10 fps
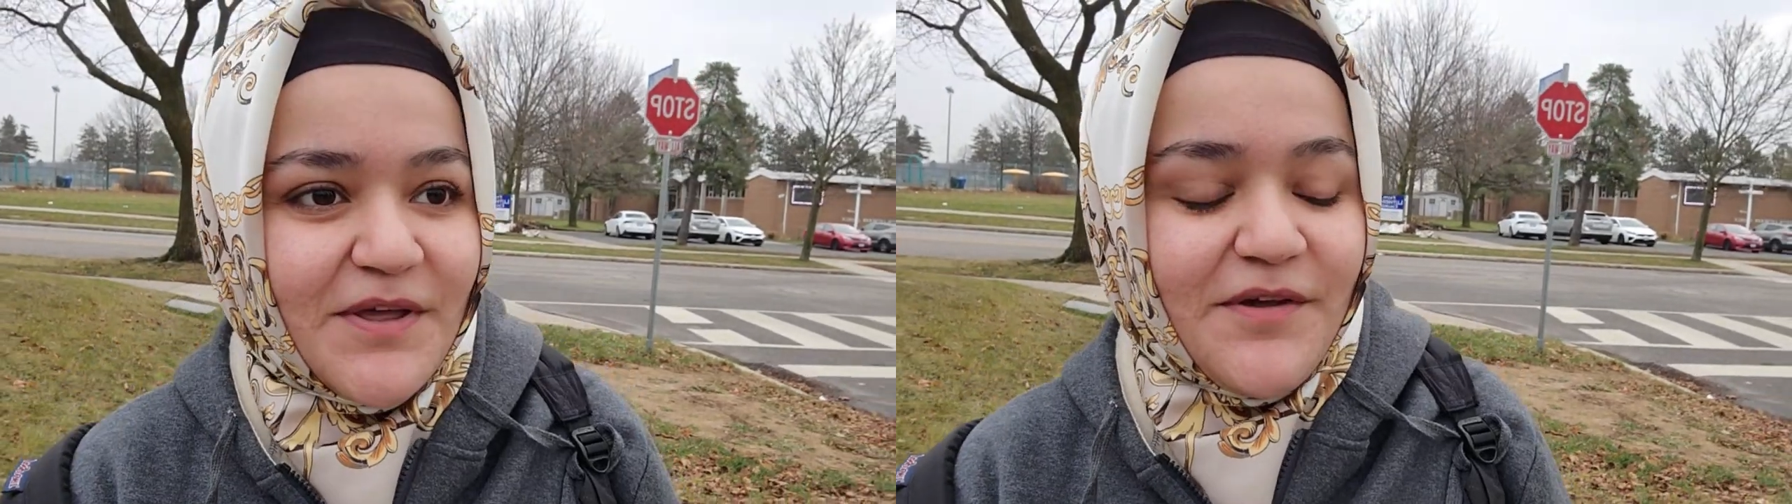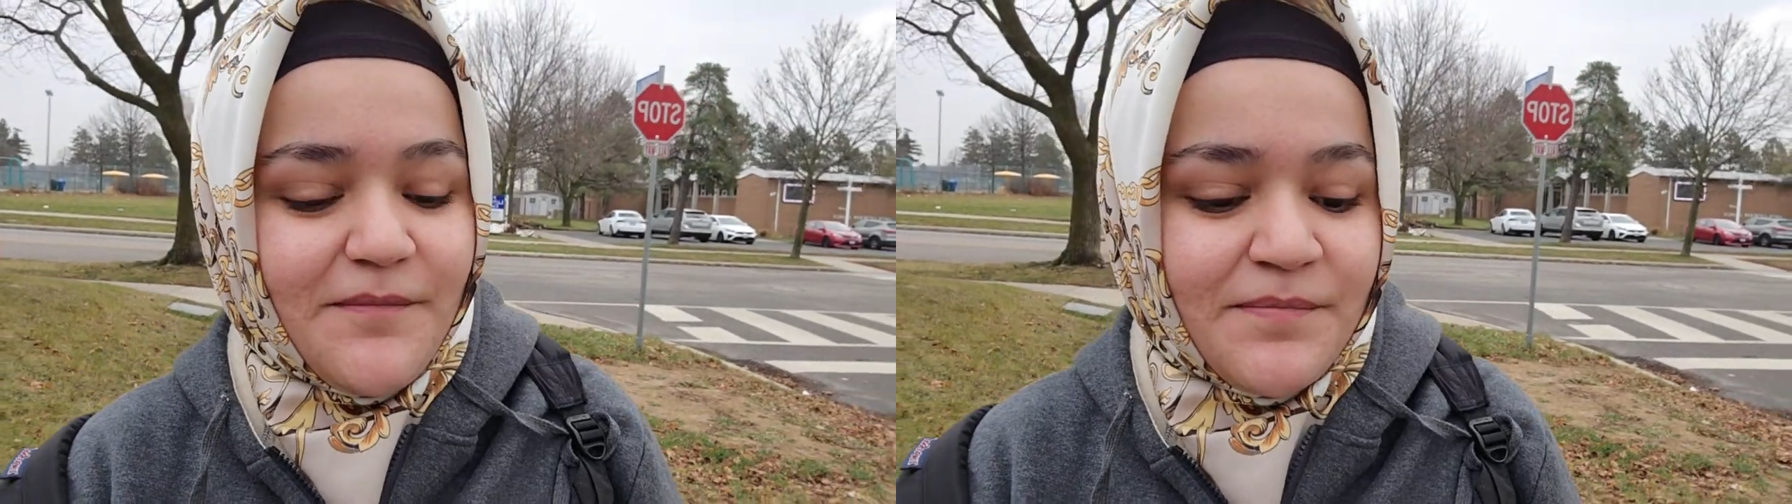
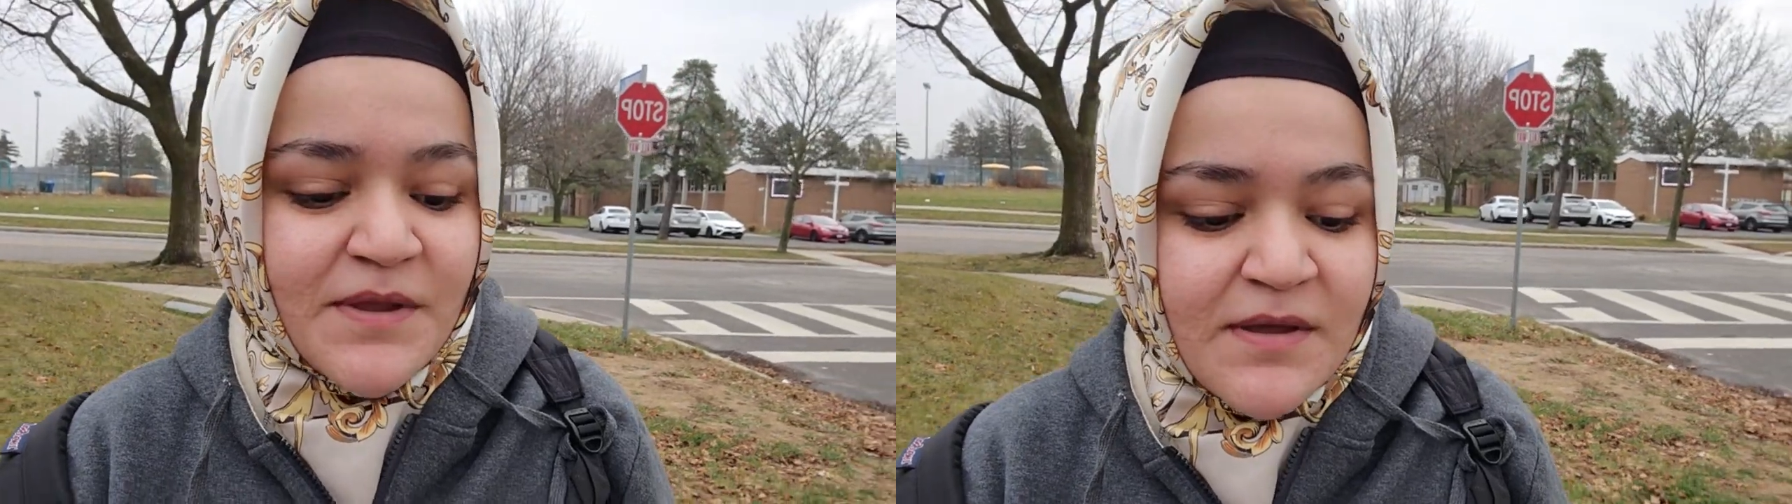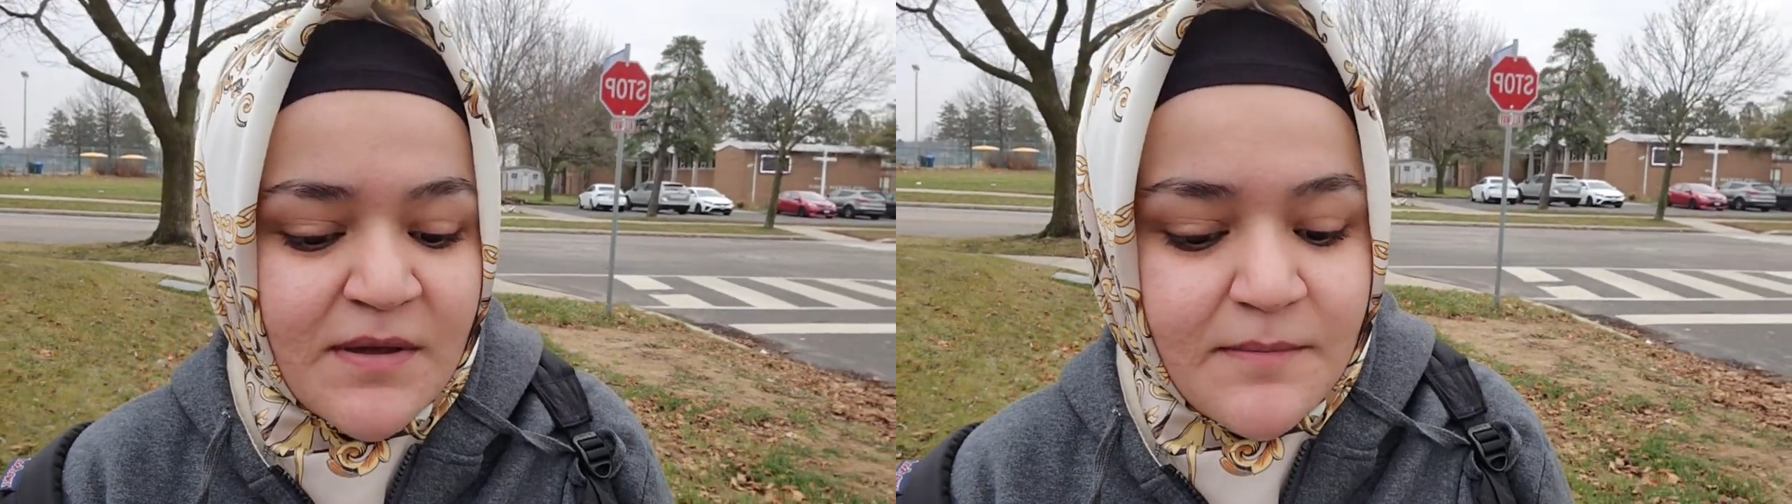
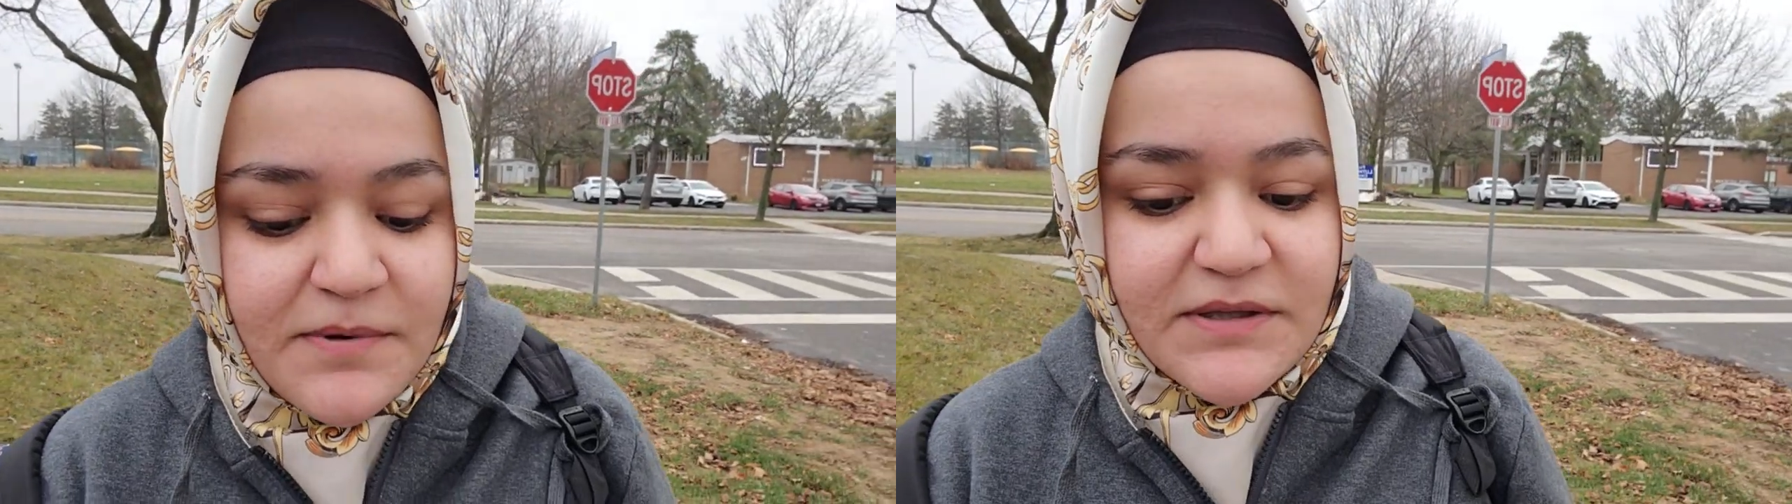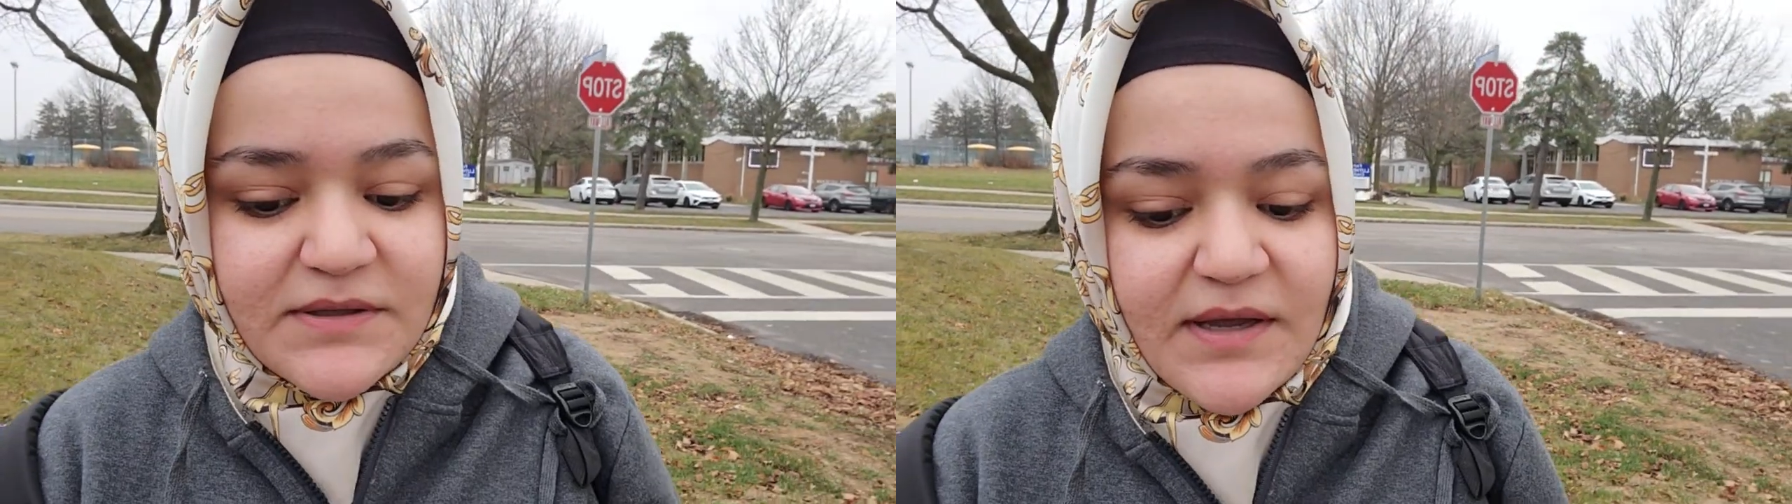
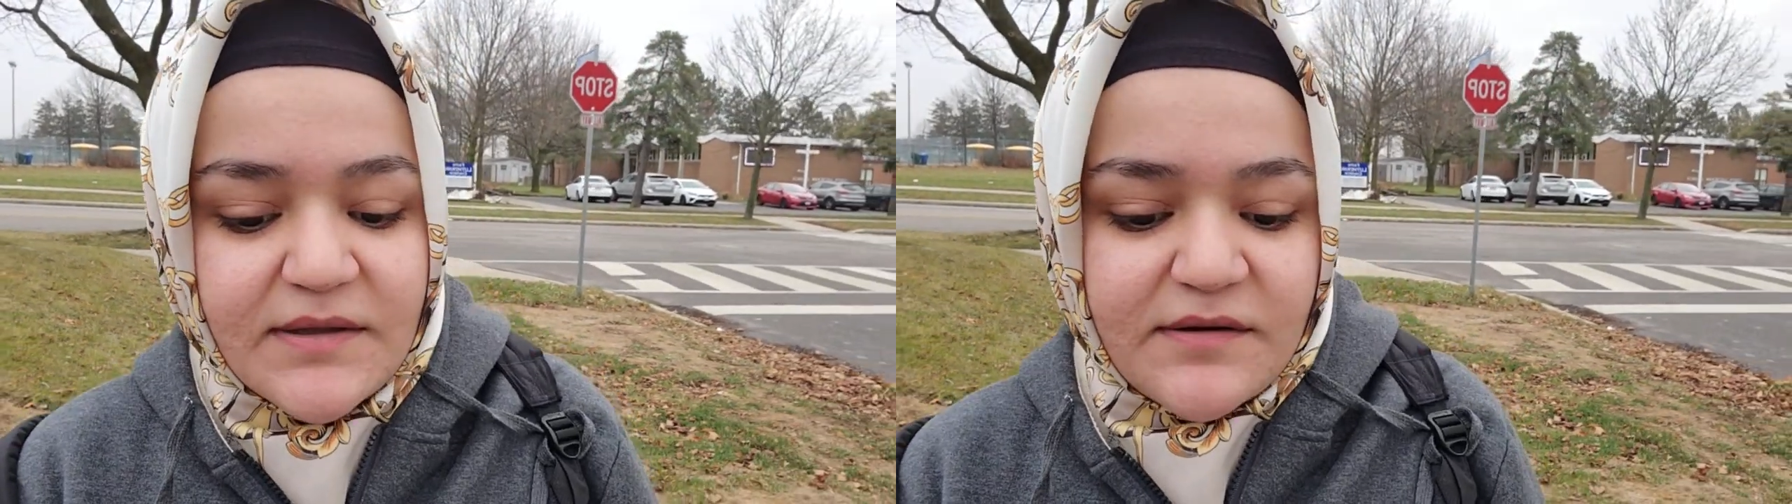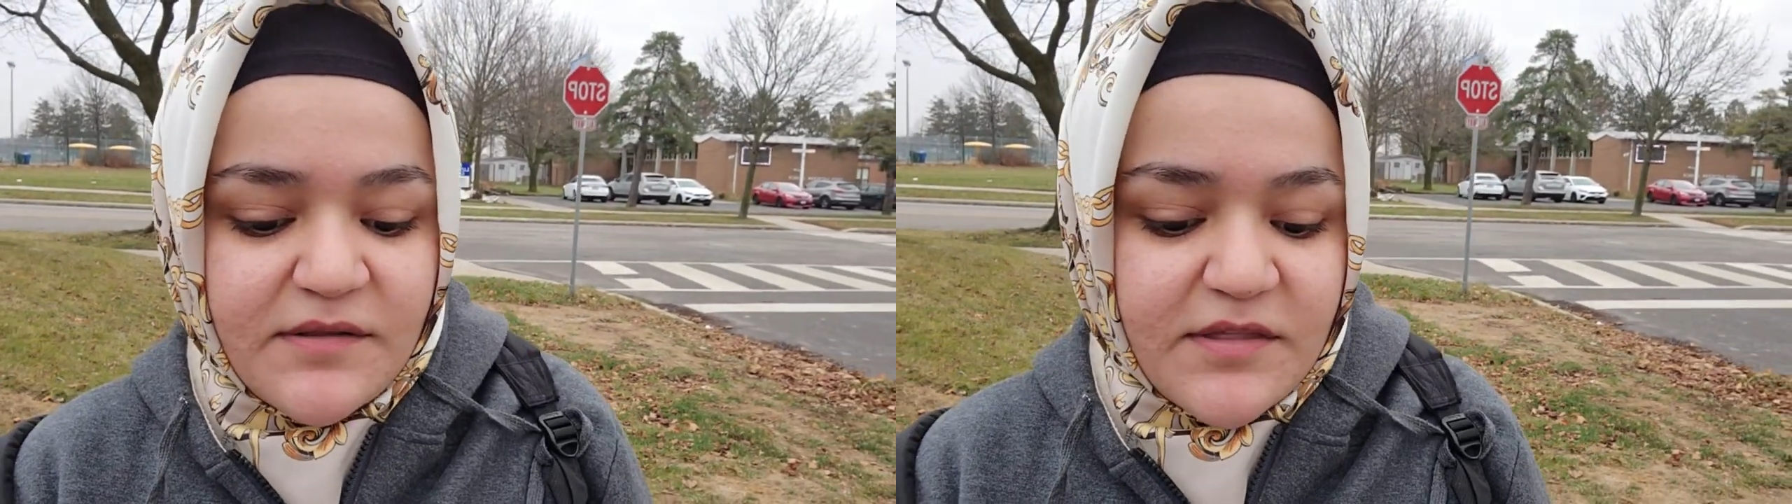But yeah,
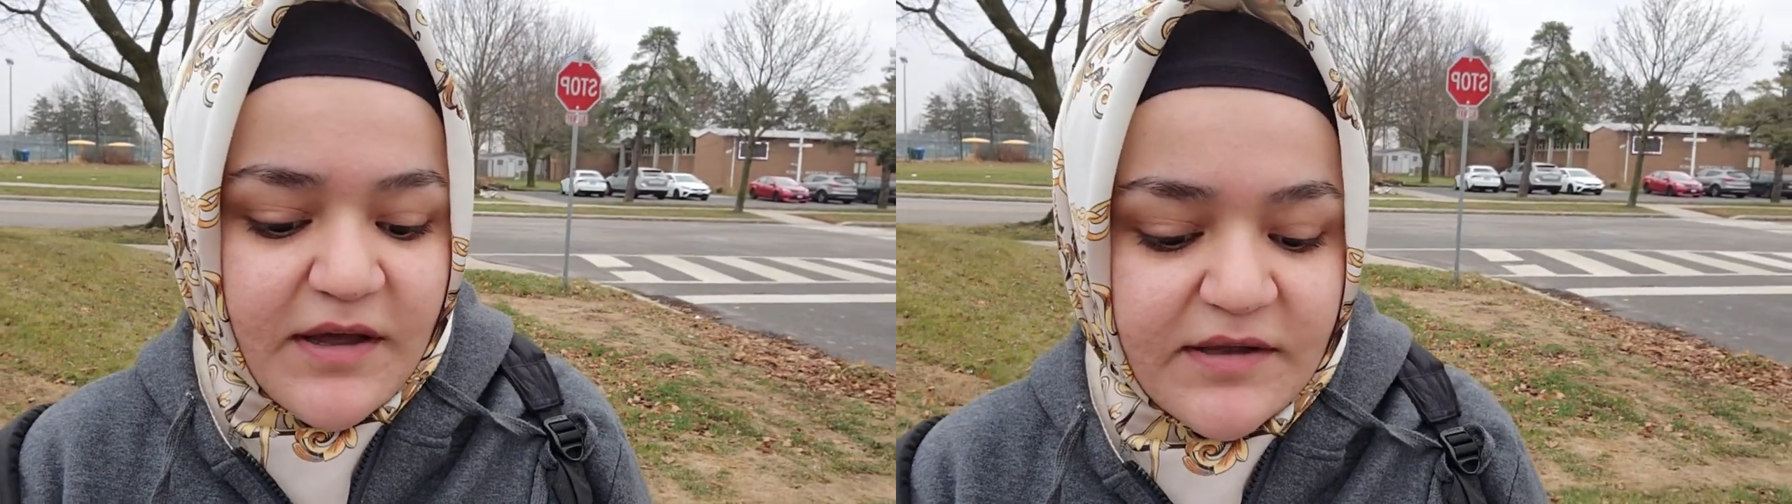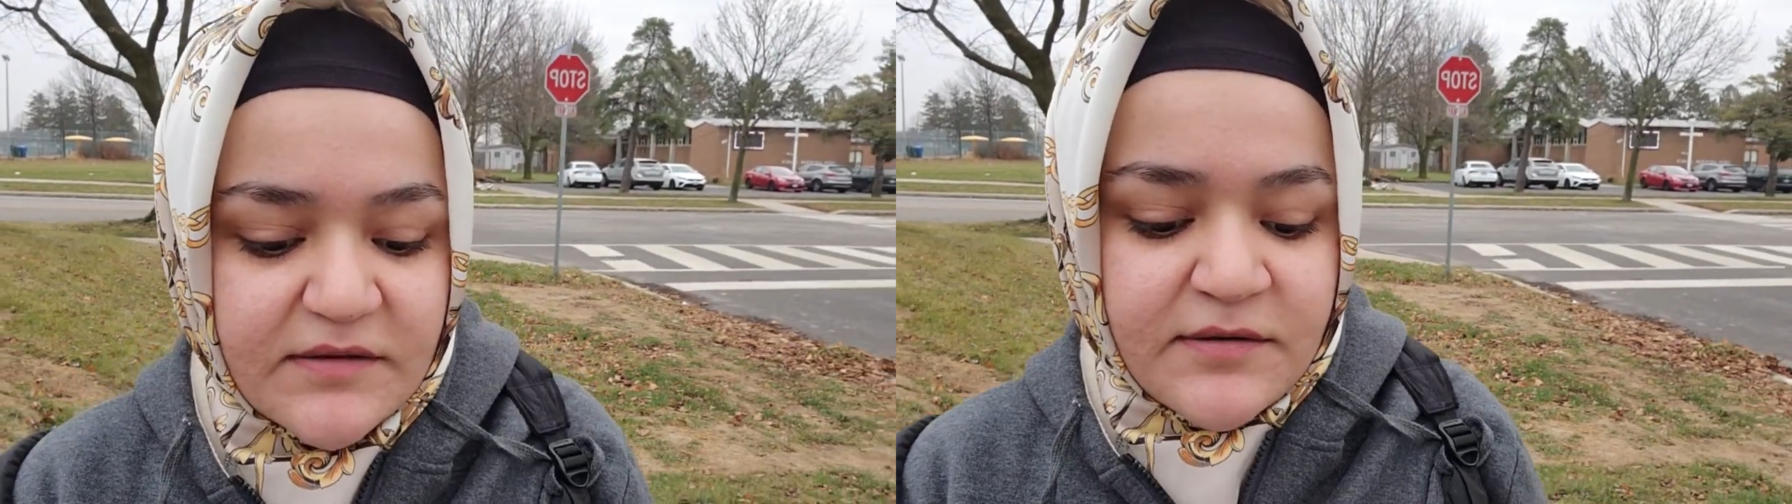there's
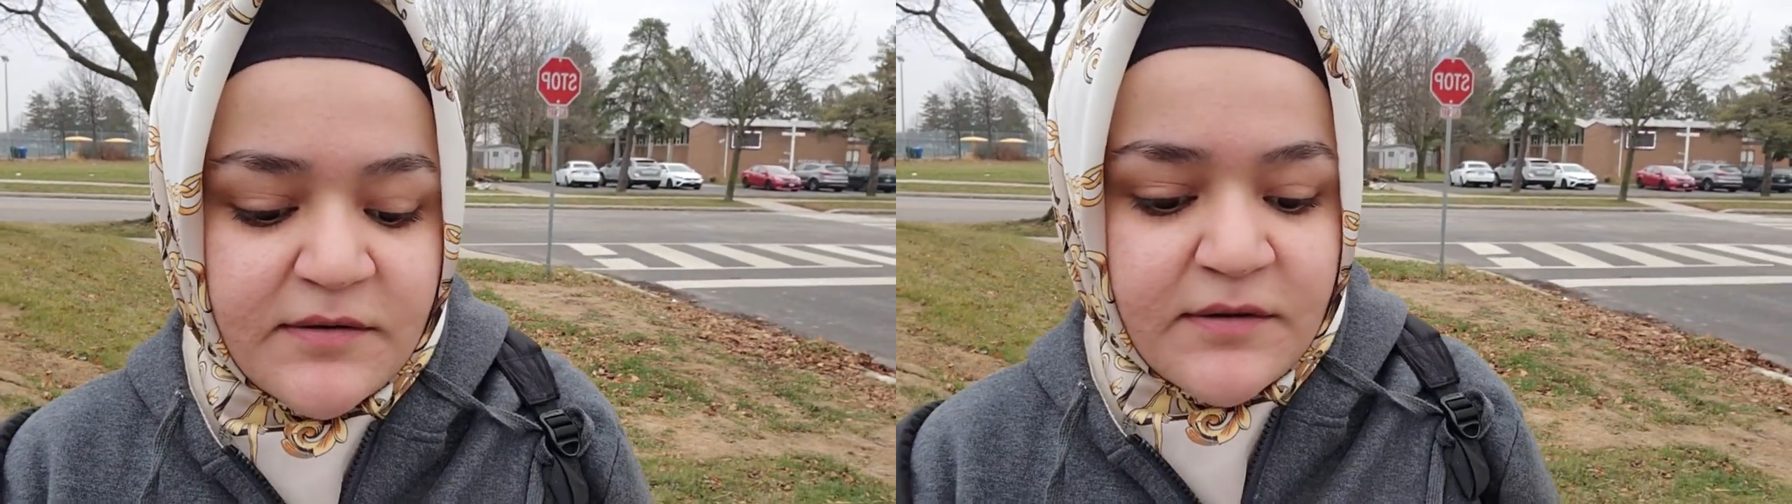that.